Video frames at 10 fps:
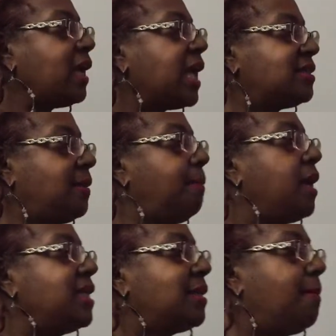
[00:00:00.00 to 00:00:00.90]
I as
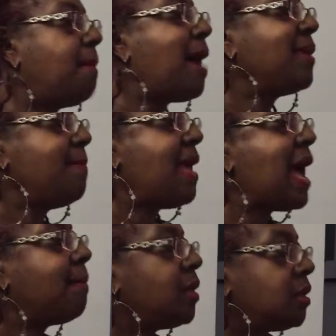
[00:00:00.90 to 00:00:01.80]
a mommy
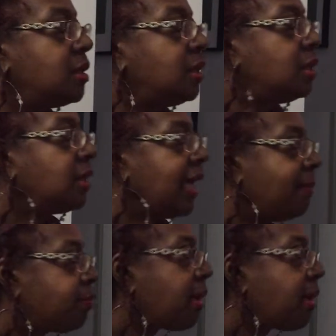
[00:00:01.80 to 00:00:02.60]
mammal am